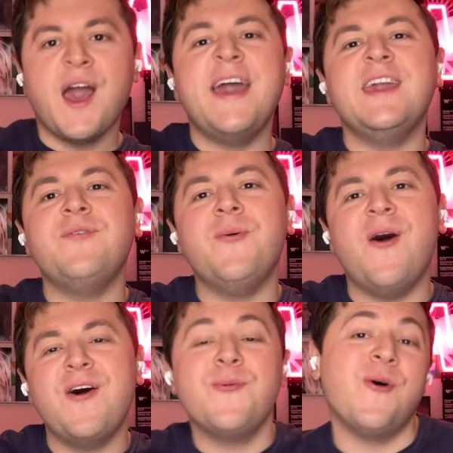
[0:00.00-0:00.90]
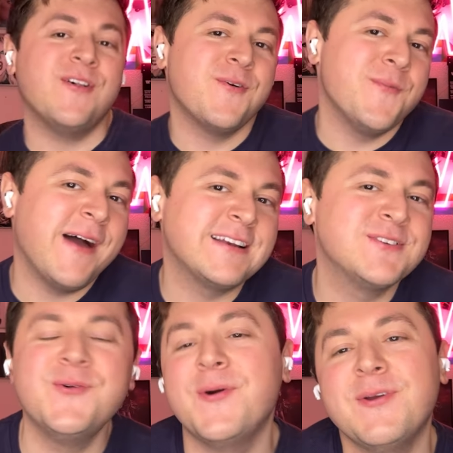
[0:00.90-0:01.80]
Hey everyone, welcome back
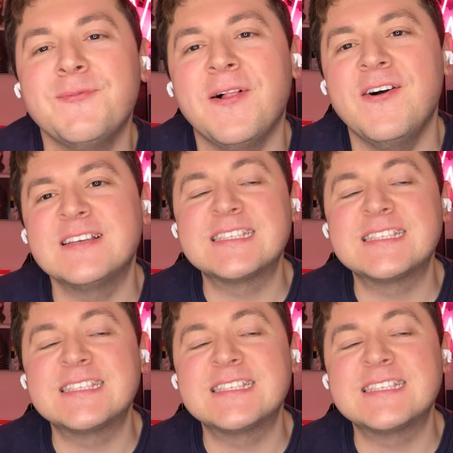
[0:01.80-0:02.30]
to Wiwibloggs,